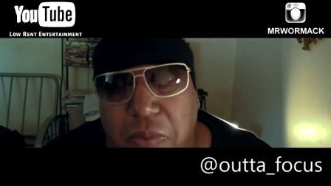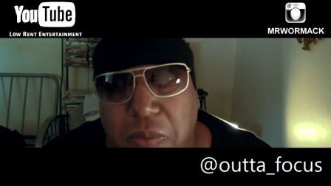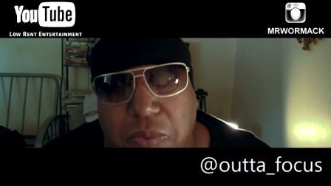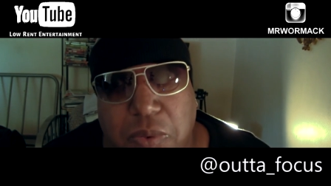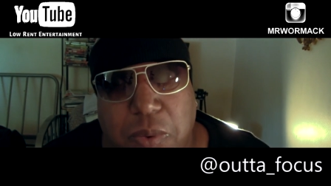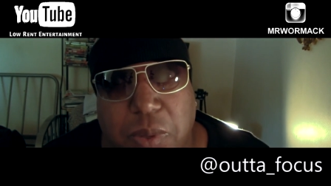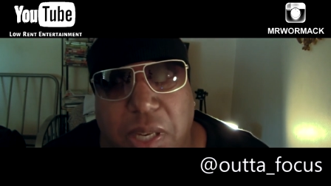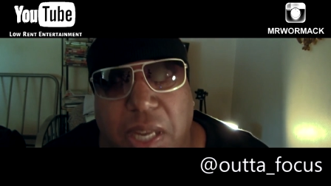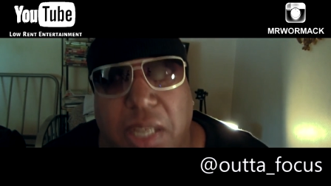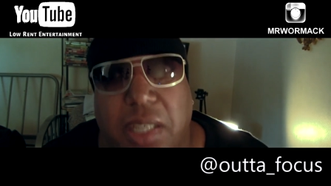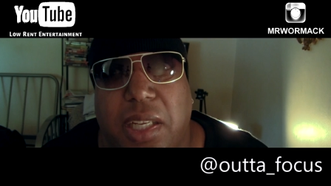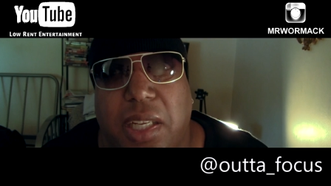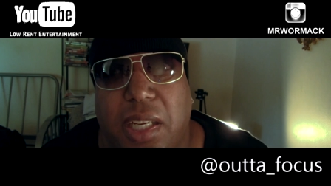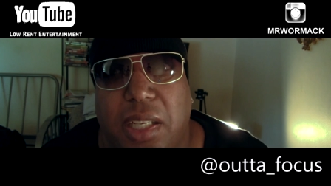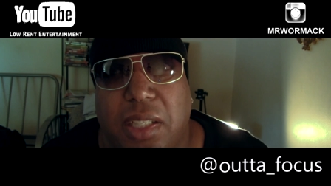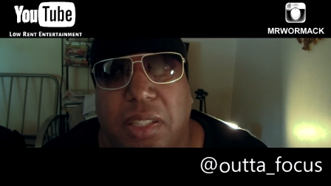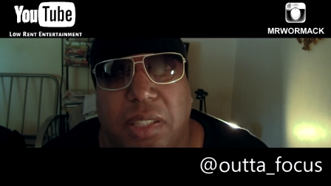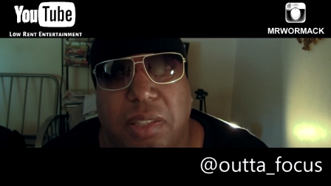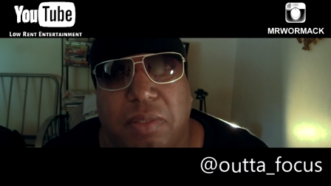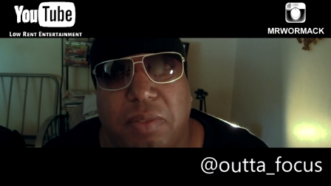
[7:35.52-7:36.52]
them for what they
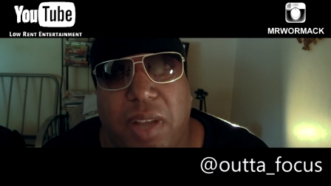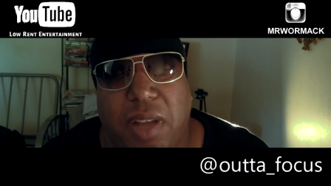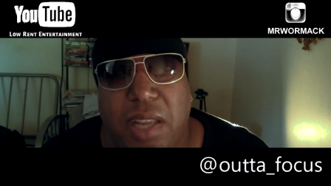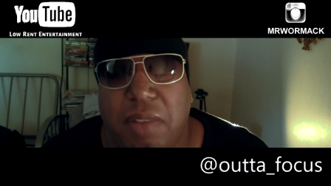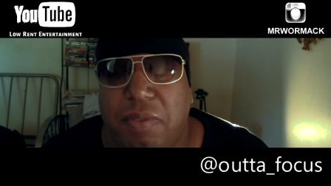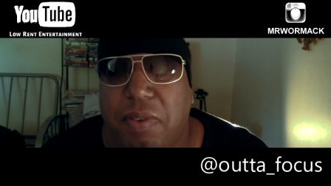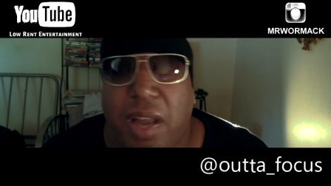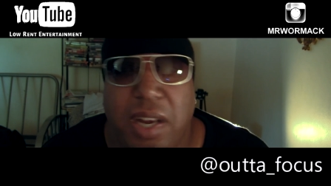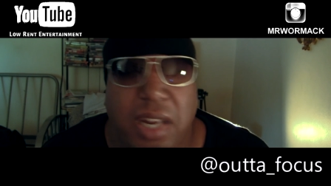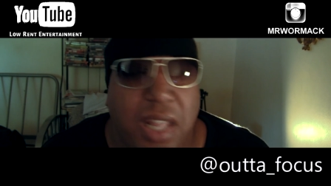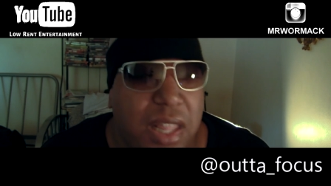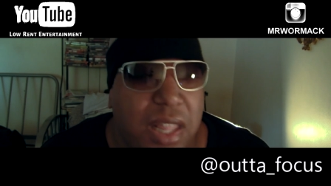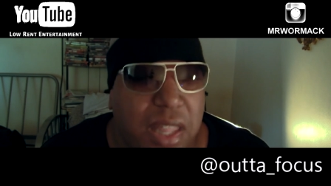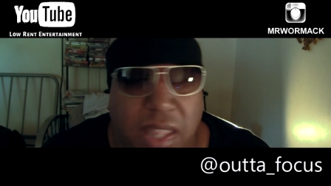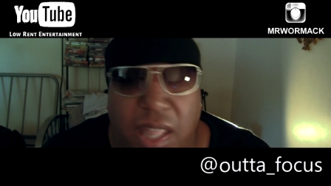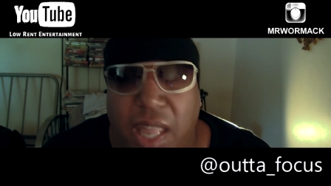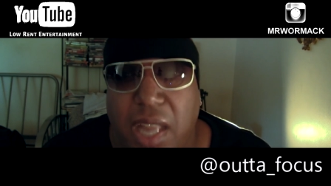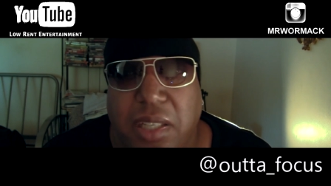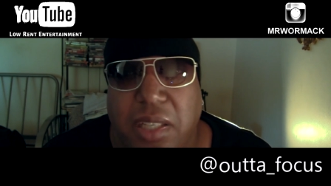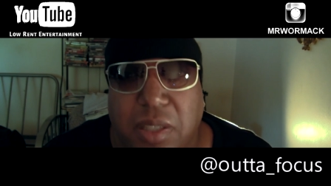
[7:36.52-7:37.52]
did, because if I didn't
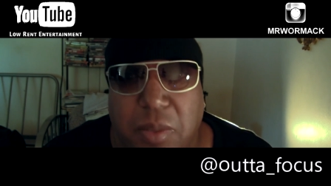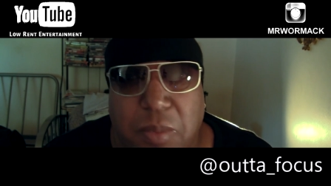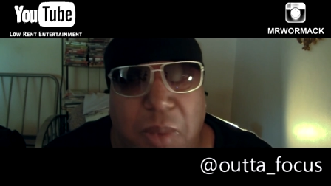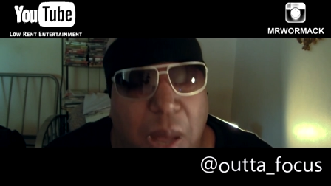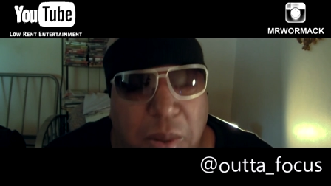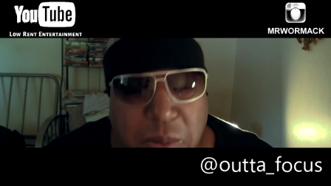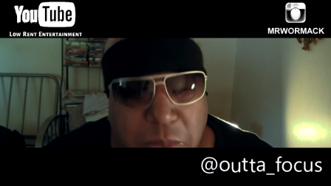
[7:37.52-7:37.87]
thank them, I